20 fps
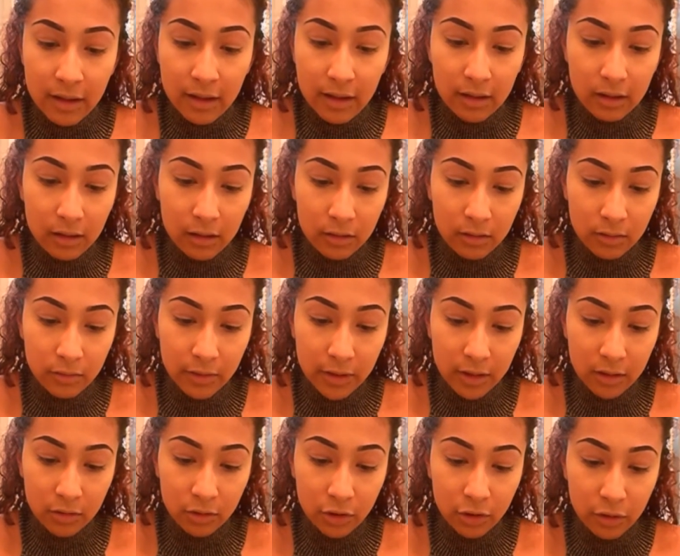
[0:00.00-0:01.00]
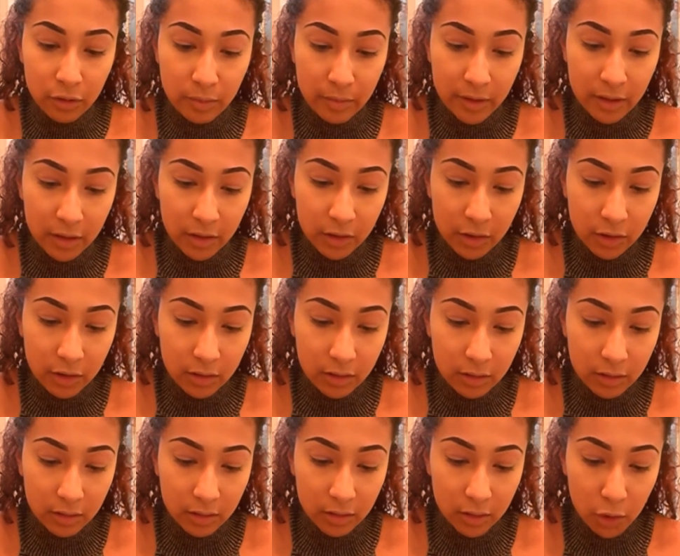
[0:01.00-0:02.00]
L'Oreal True Match
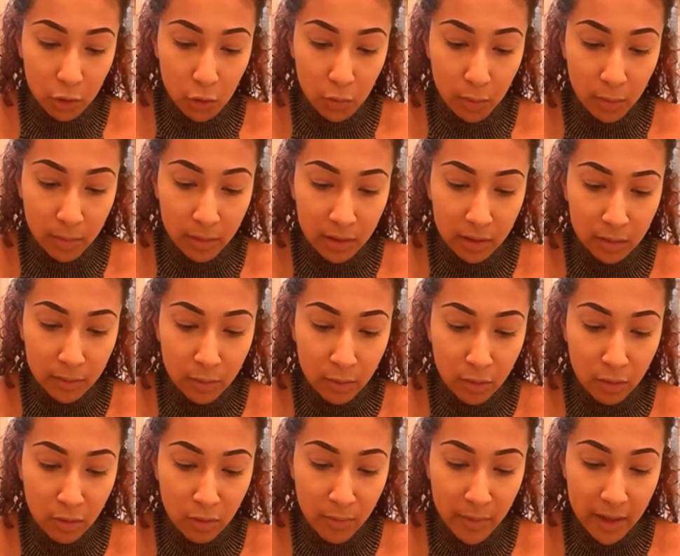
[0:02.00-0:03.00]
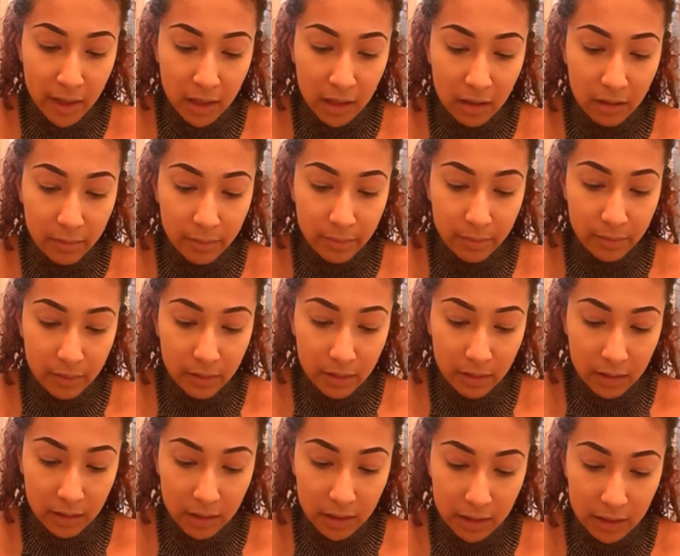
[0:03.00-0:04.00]
Super Blendable Makeup
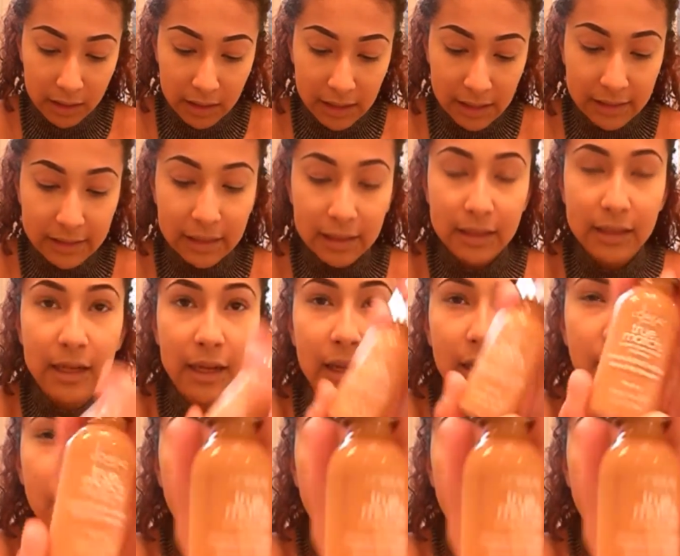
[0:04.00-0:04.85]
in Classic Tan.